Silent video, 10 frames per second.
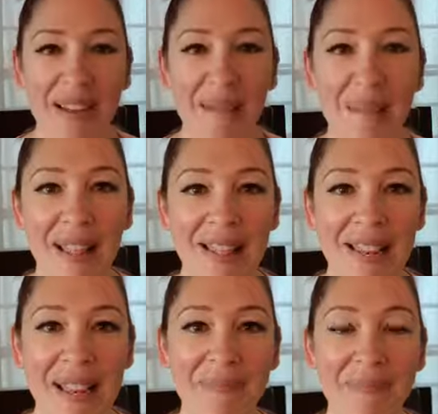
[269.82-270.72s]

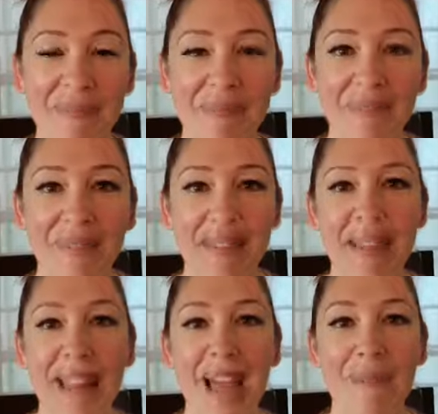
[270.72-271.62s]
Melody,
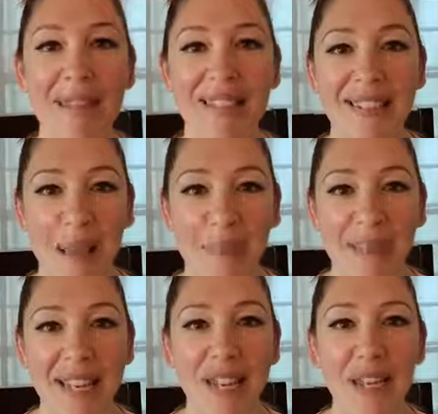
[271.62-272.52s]
am
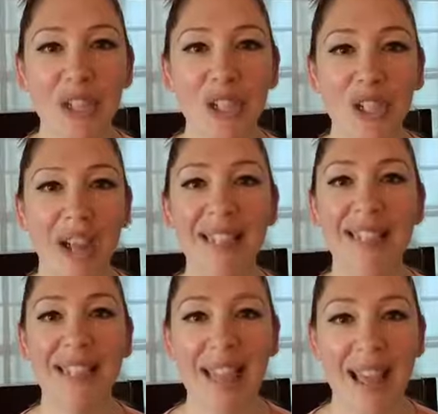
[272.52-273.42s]
accepted
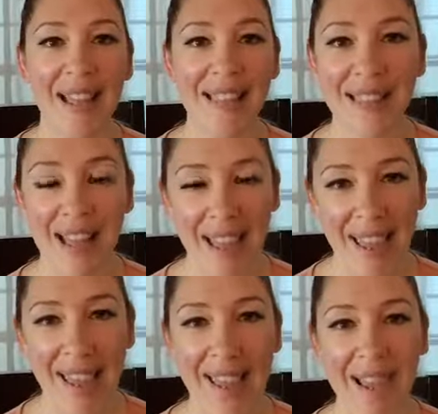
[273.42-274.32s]
just as I
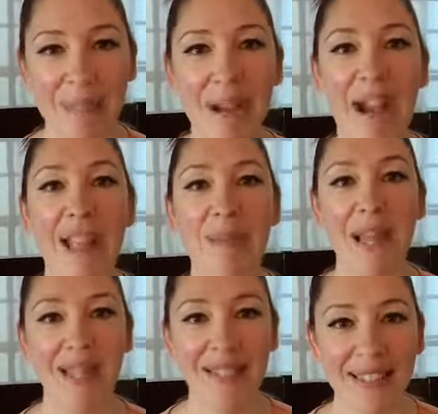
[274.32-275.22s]
am. I am
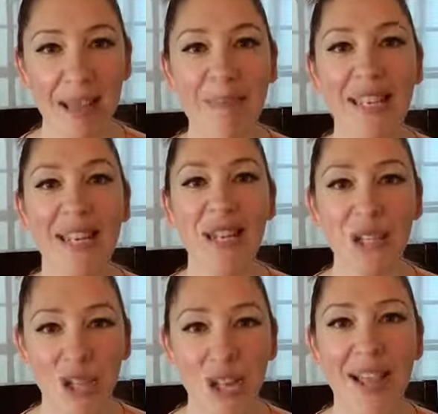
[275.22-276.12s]
accepted
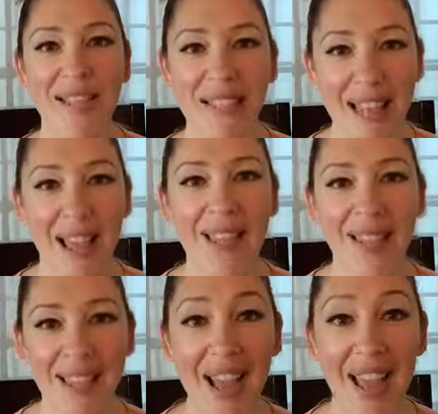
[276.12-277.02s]
just as
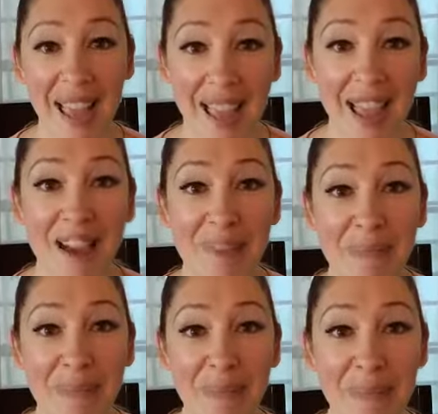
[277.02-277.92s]
I am.